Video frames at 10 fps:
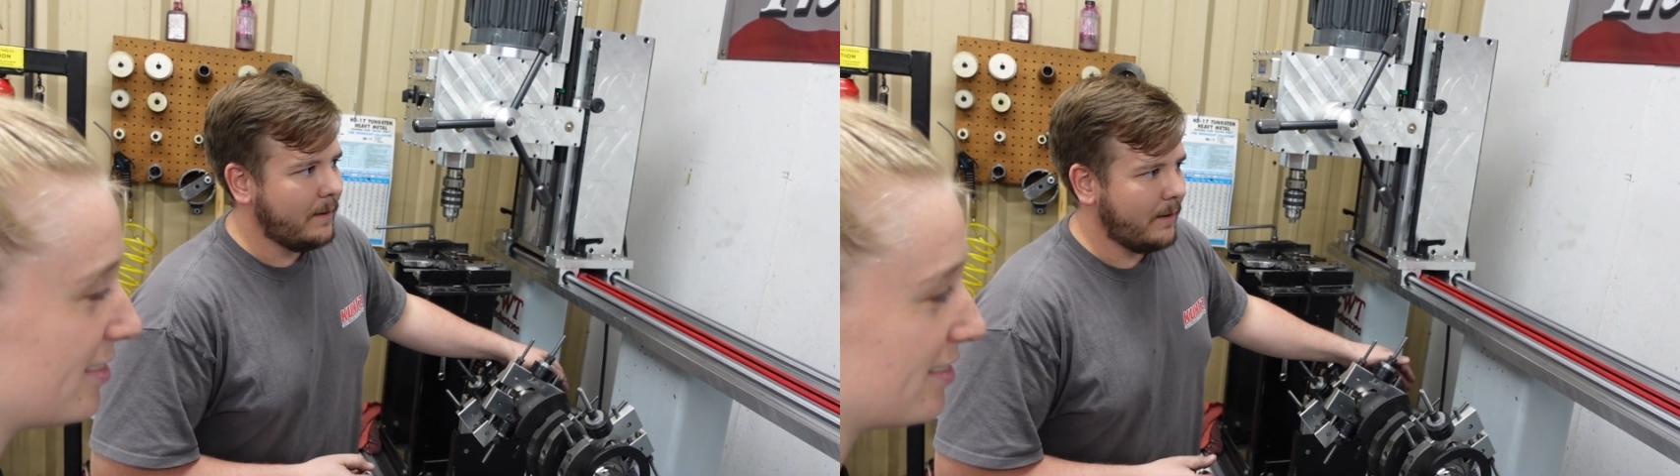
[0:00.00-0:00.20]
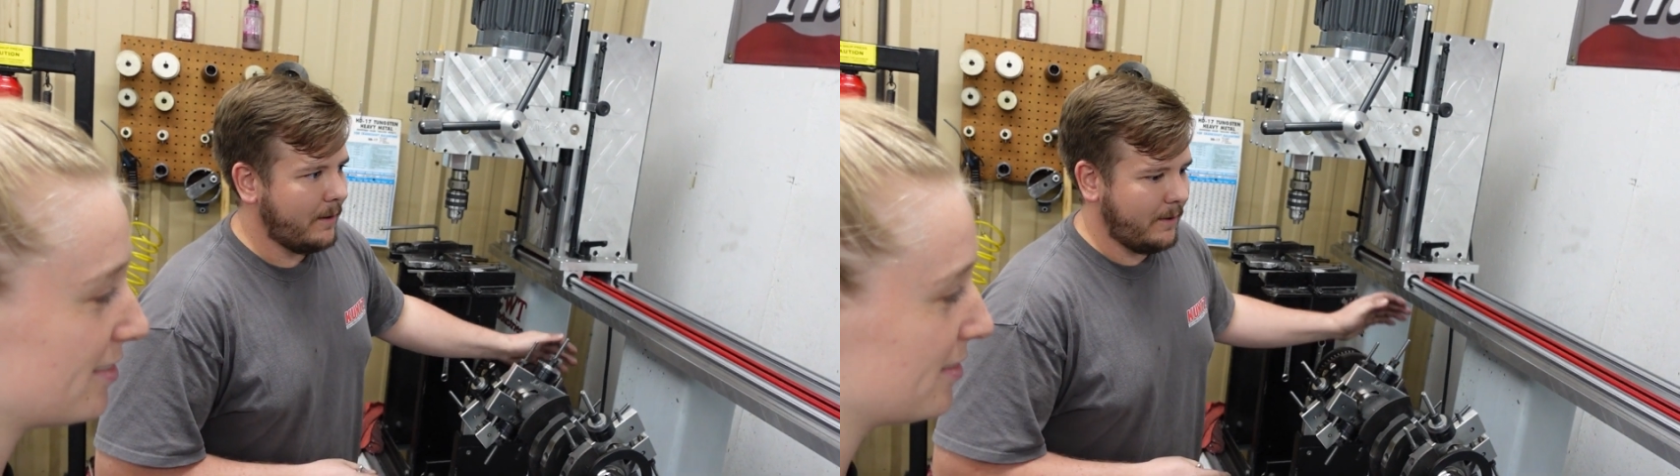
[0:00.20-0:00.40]

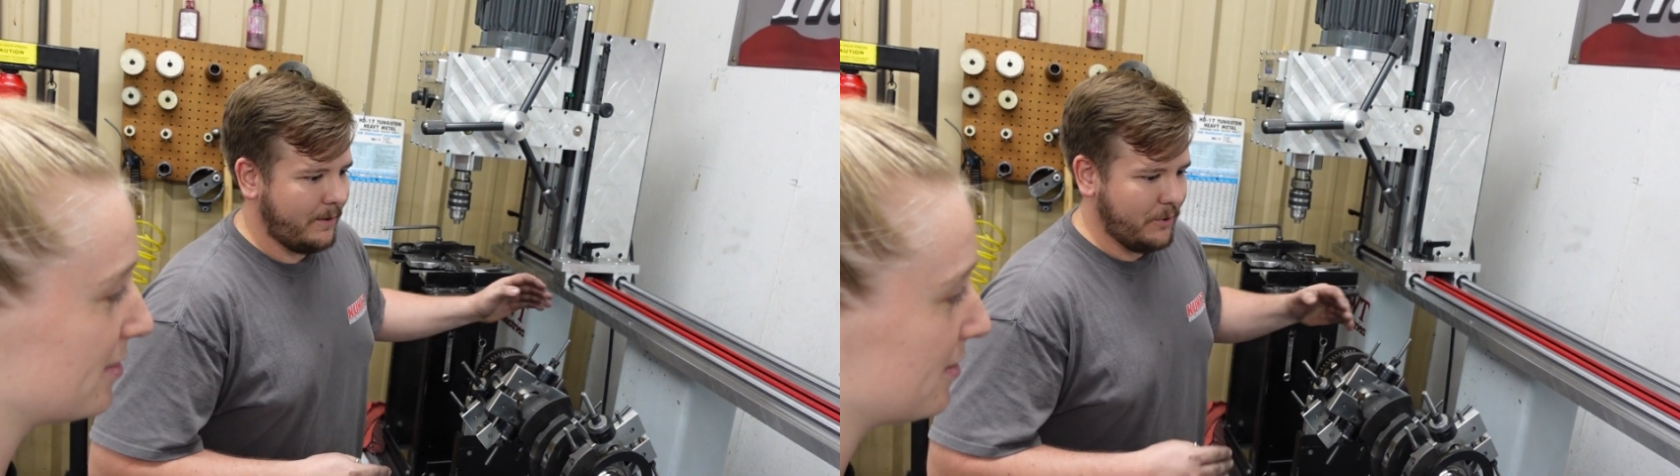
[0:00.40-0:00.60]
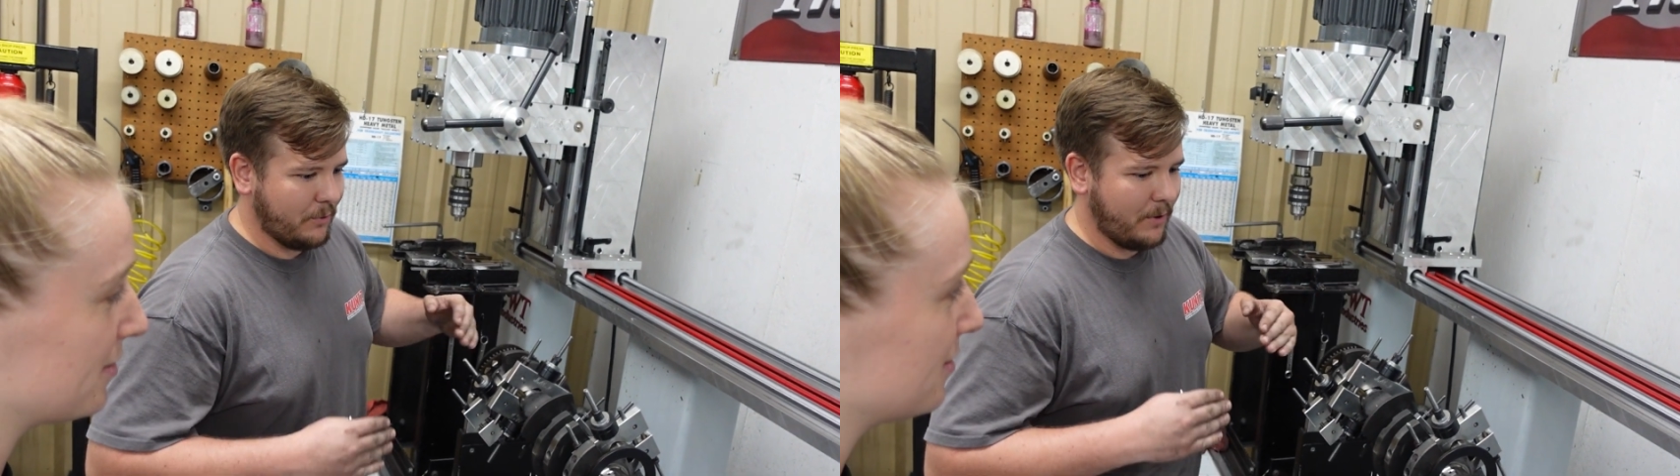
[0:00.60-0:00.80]

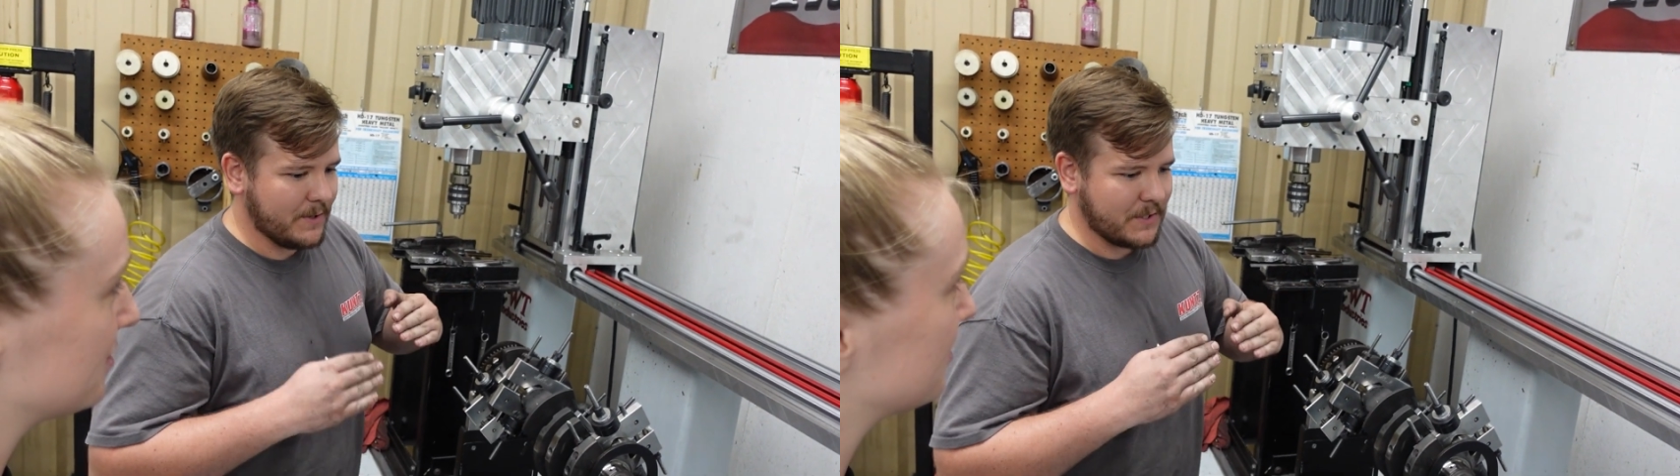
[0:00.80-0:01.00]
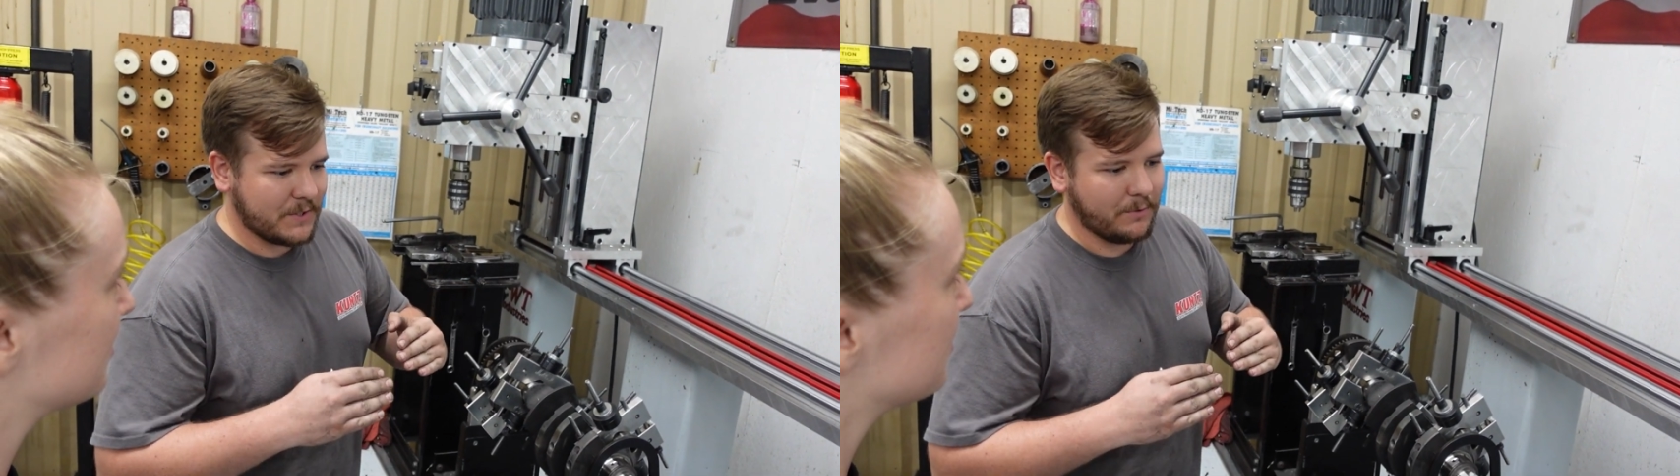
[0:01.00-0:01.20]
you'll
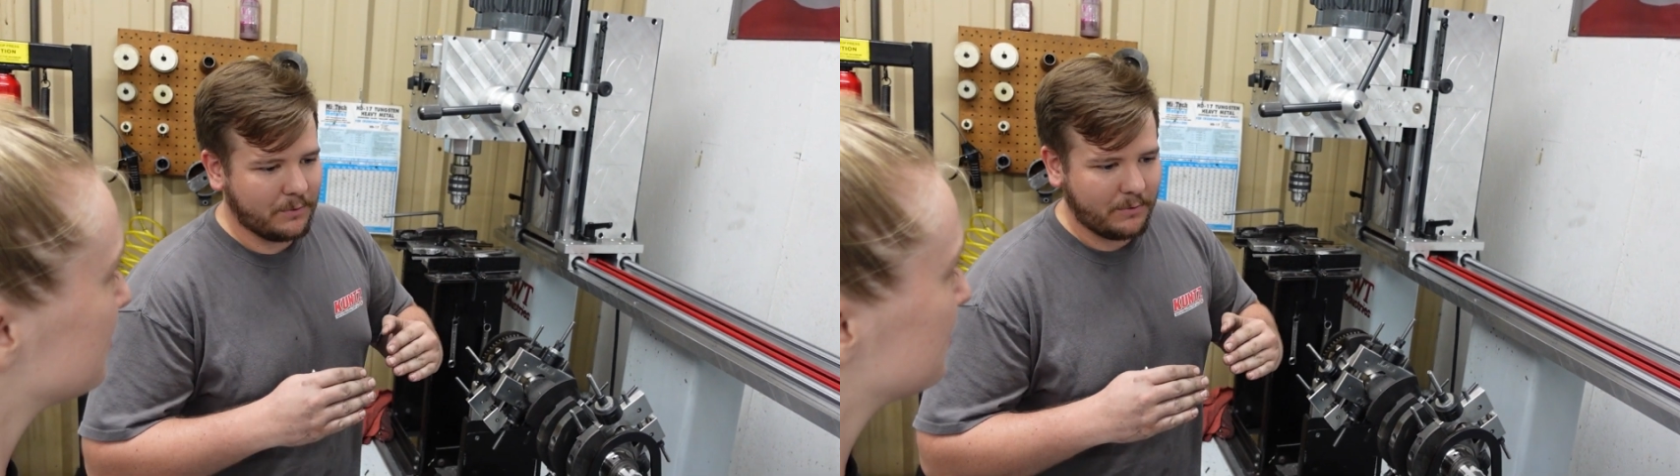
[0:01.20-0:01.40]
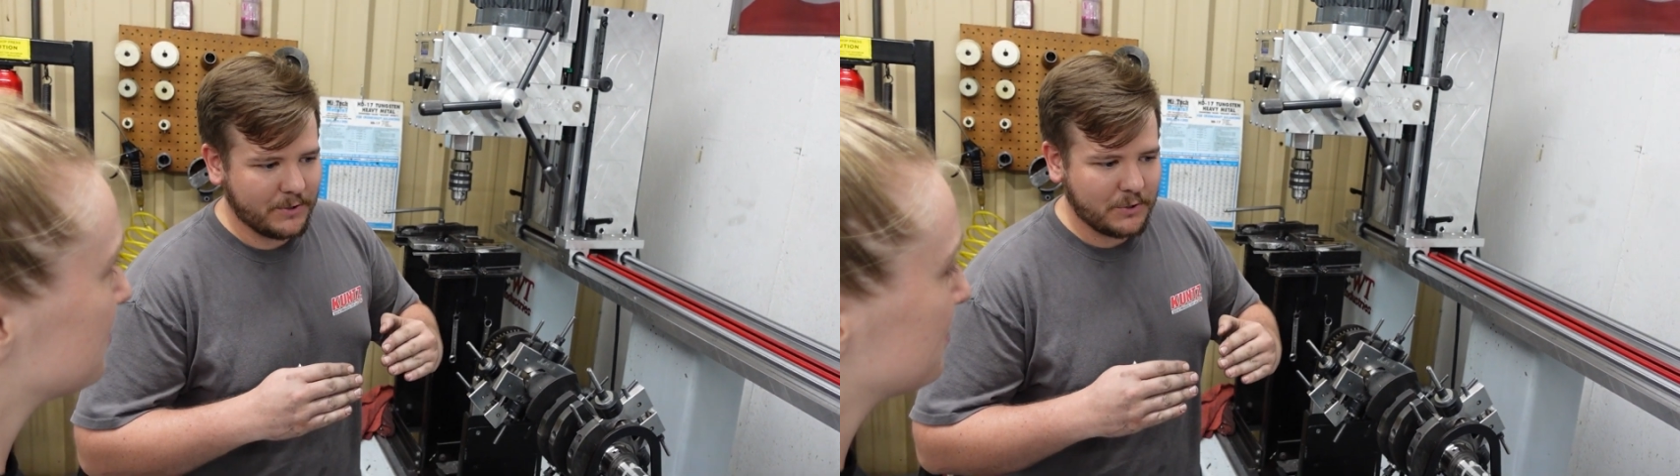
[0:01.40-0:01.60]
cross a
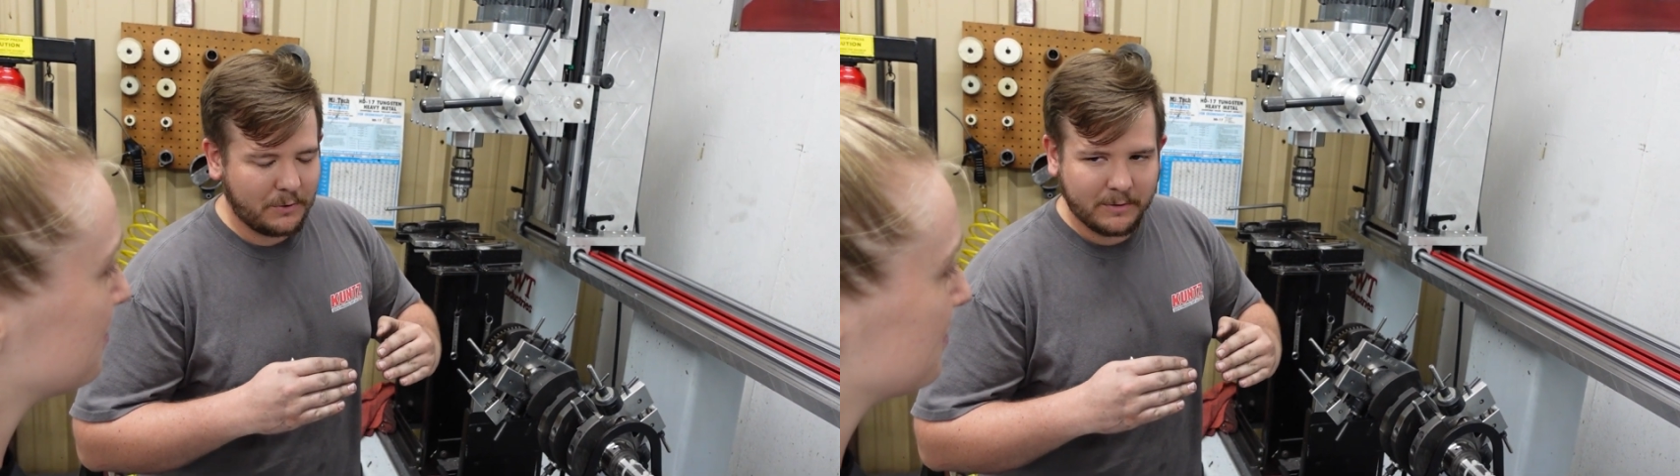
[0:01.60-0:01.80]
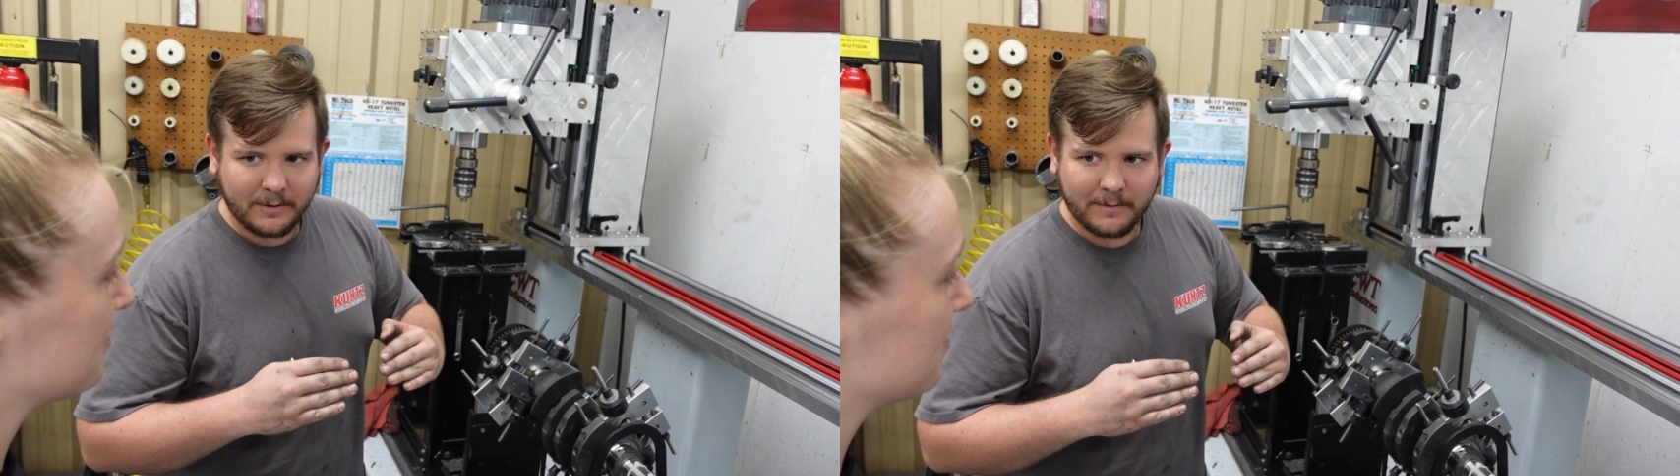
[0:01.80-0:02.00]
certain
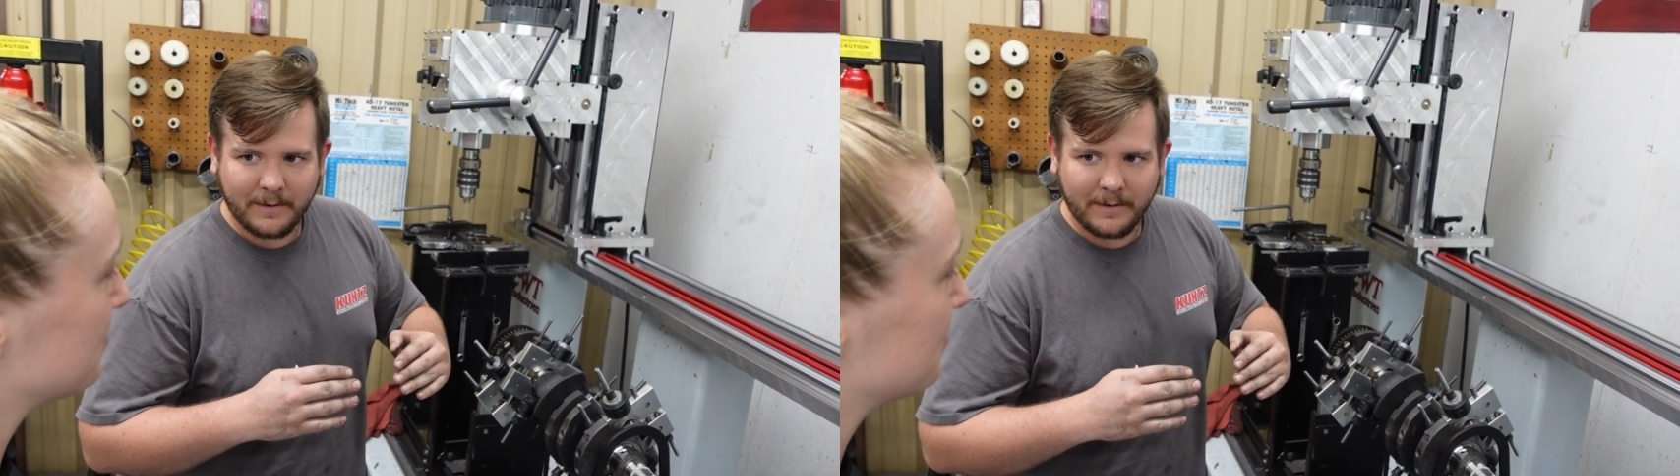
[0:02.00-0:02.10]
threshold,